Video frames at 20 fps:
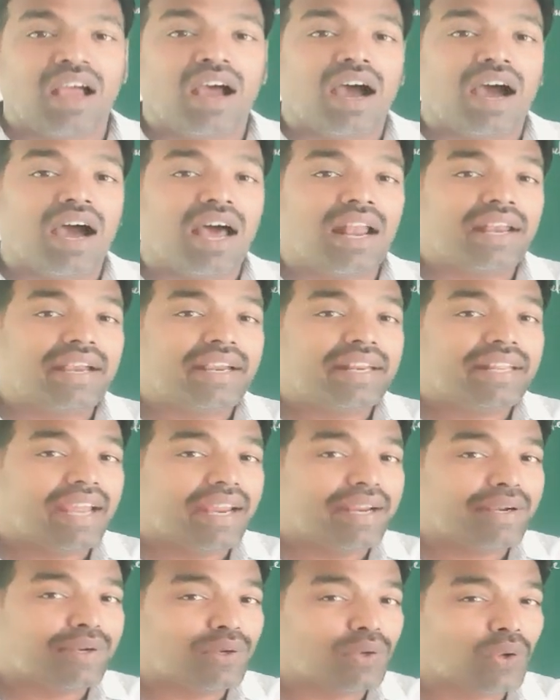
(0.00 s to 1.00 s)
Already
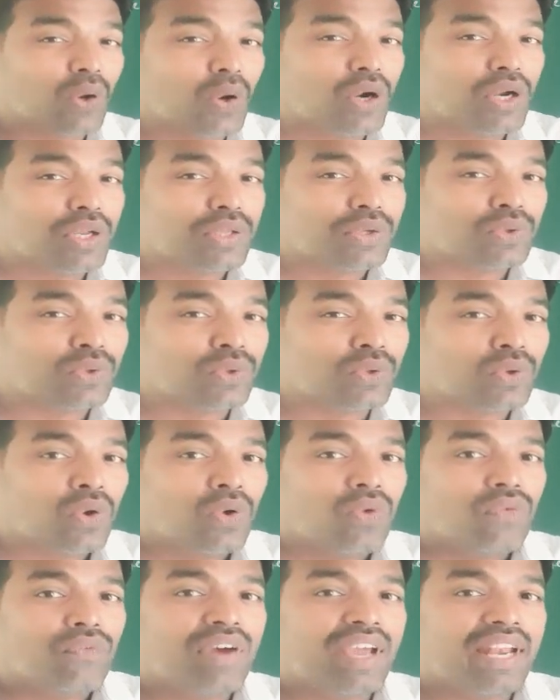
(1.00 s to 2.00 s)
I told you,
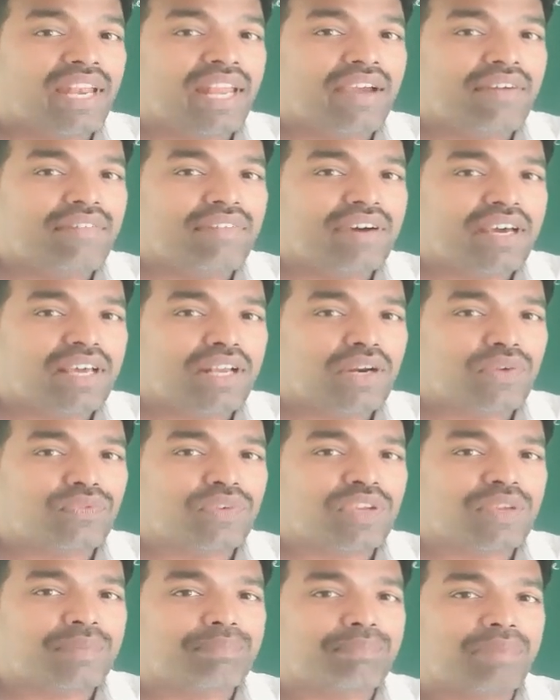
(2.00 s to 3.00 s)
whenever
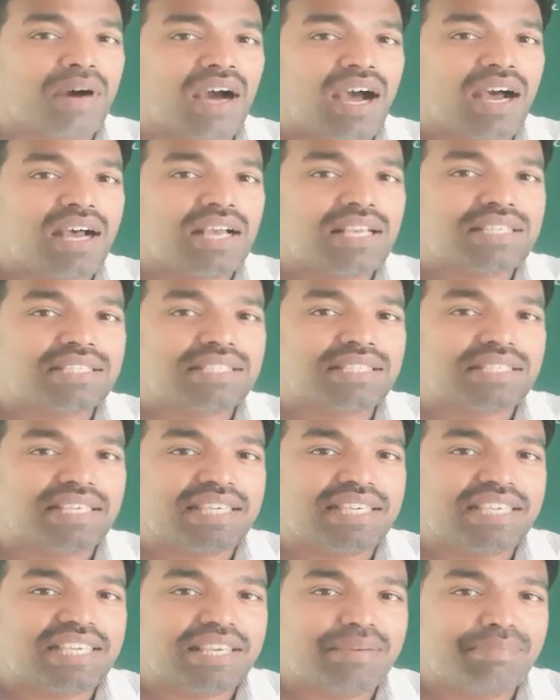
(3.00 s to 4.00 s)
we pass
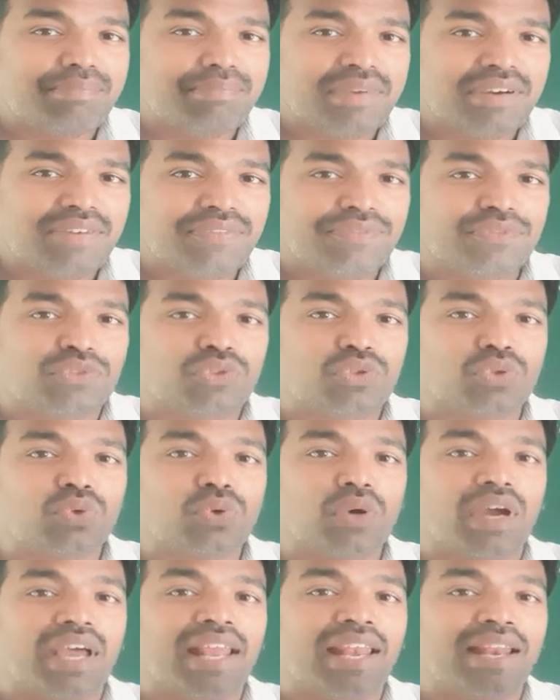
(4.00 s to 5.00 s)
EMF
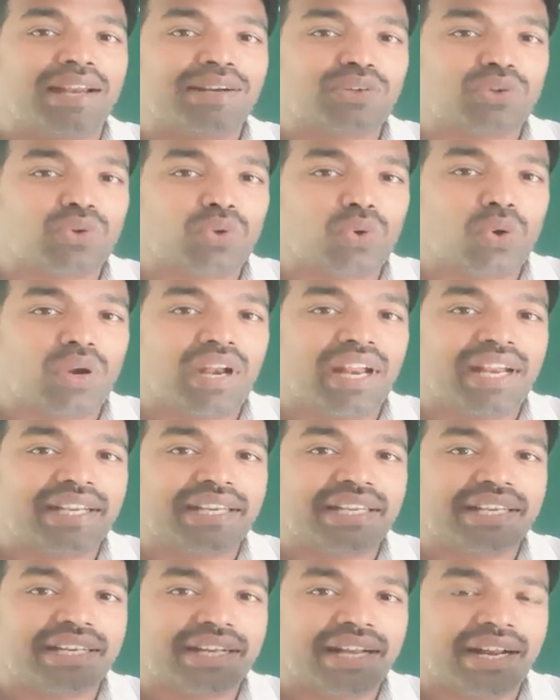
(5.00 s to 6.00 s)
through
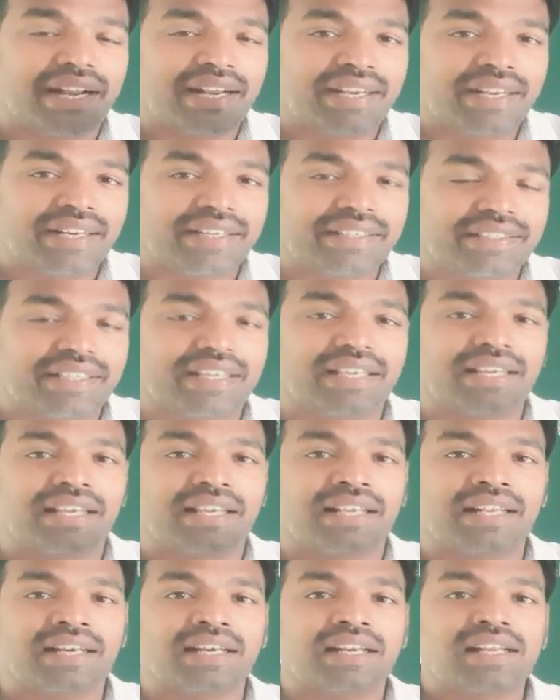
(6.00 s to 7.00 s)
electrolytic
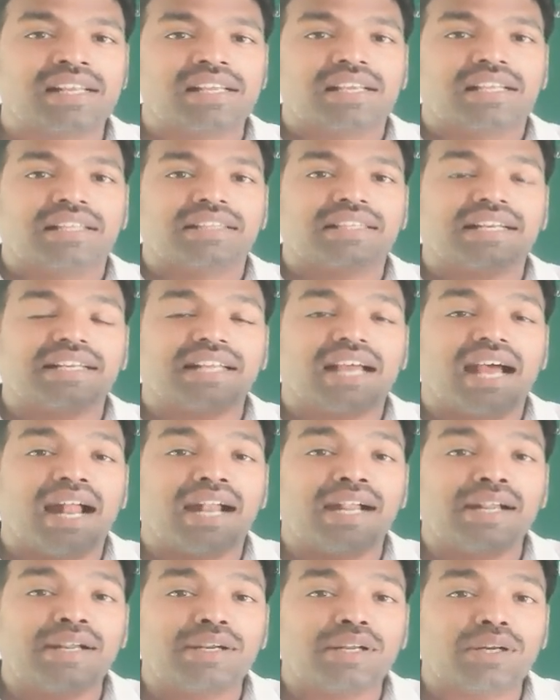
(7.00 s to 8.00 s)
conductor, that
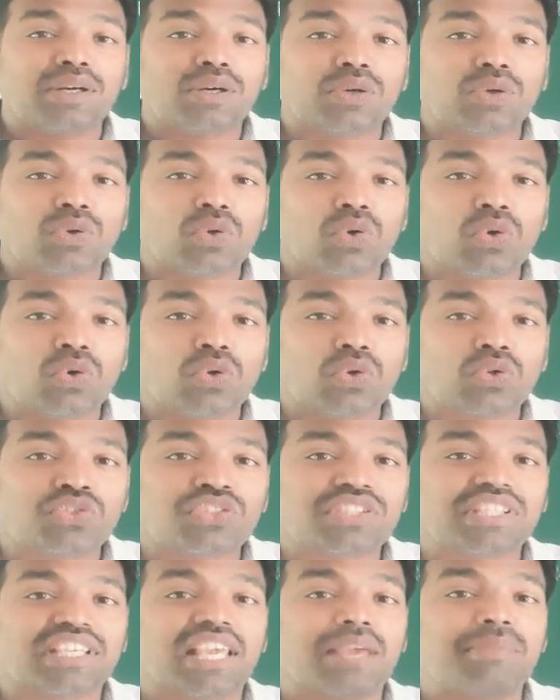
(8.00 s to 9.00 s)

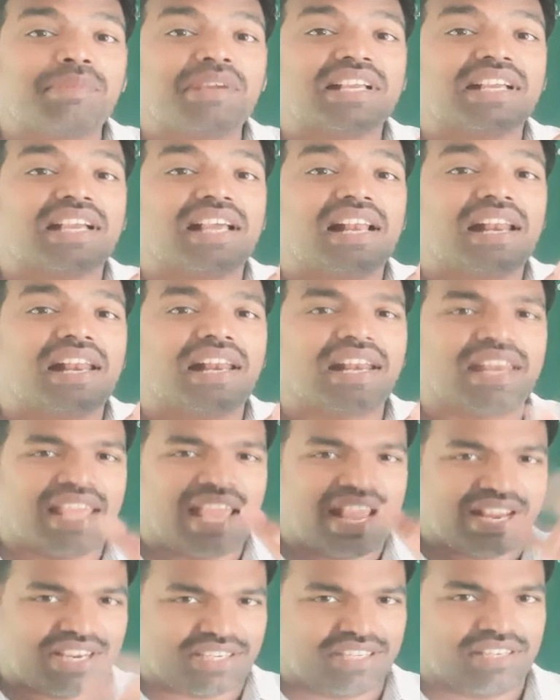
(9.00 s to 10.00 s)
undergoes chemical
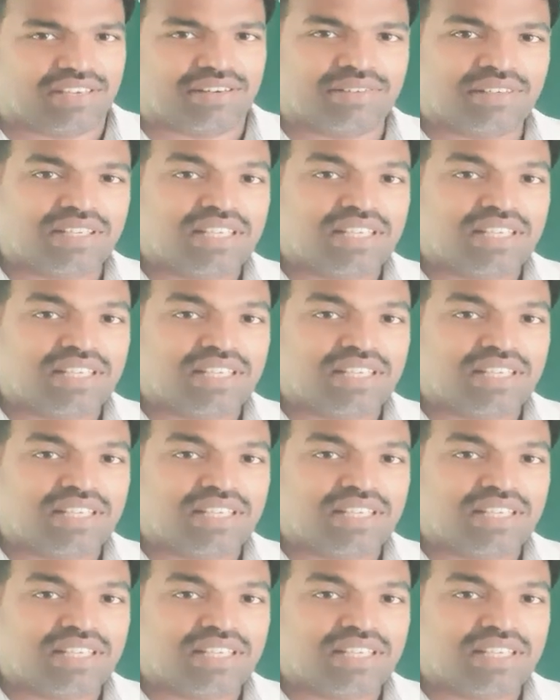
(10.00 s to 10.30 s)
reaction.